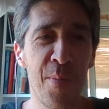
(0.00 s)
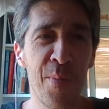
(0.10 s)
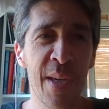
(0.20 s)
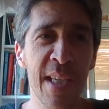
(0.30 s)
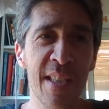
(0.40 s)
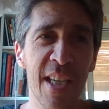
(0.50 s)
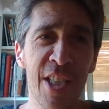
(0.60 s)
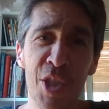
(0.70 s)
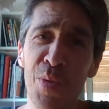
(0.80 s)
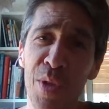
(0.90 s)
Because I
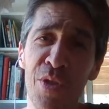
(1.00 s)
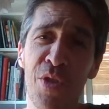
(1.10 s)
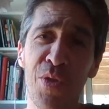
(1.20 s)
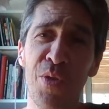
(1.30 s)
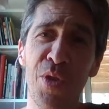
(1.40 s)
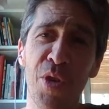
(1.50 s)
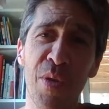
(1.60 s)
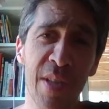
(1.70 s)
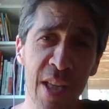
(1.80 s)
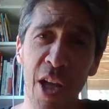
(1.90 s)
just want you to know,
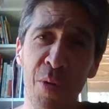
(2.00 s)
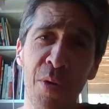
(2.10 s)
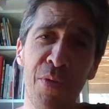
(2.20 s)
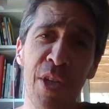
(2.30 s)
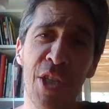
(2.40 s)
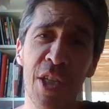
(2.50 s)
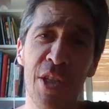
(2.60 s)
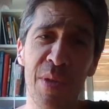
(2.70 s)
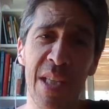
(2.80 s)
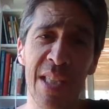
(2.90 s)
and that I will finish it
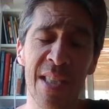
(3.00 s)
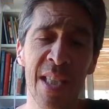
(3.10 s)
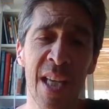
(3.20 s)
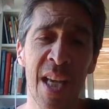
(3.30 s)
with this: